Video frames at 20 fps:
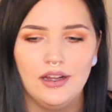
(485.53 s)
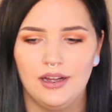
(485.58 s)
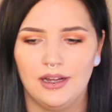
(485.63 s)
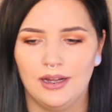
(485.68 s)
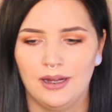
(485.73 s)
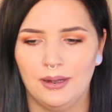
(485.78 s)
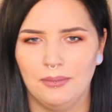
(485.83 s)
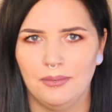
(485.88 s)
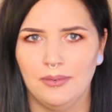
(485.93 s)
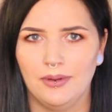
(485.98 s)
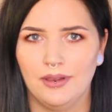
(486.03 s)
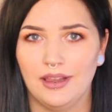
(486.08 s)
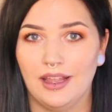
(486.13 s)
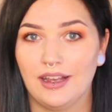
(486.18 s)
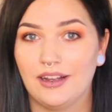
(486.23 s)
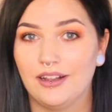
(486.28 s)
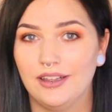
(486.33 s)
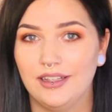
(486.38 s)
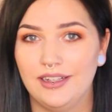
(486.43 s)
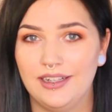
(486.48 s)
Um,
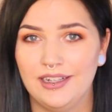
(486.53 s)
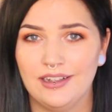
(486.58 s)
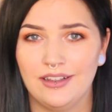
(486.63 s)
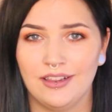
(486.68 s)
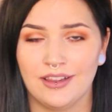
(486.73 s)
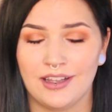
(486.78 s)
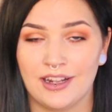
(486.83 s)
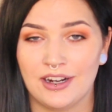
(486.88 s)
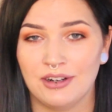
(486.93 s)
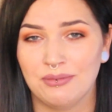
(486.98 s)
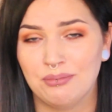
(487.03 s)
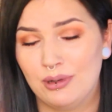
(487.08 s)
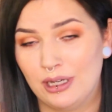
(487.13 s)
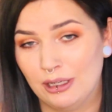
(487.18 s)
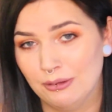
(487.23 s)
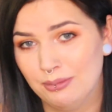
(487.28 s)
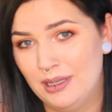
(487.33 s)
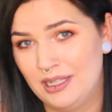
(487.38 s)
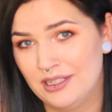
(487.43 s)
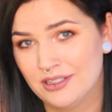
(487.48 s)
luckily, a lot of
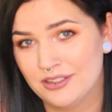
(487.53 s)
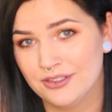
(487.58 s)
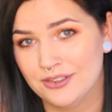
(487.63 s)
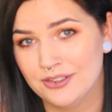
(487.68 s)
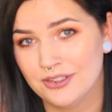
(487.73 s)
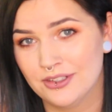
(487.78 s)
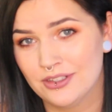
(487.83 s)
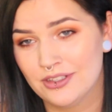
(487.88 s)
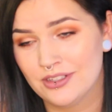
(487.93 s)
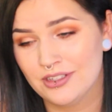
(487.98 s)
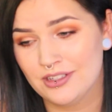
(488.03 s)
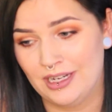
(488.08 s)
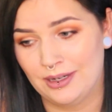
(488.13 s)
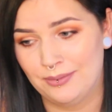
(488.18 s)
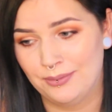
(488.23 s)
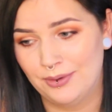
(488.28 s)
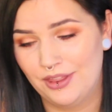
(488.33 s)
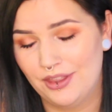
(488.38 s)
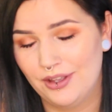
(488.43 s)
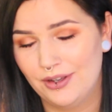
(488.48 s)
brow pencils
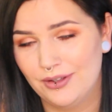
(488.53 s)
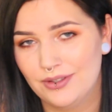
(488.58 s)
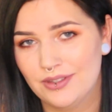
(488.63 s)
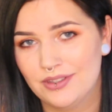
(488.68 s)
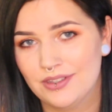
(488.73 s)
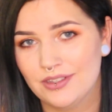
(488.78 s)
come with those,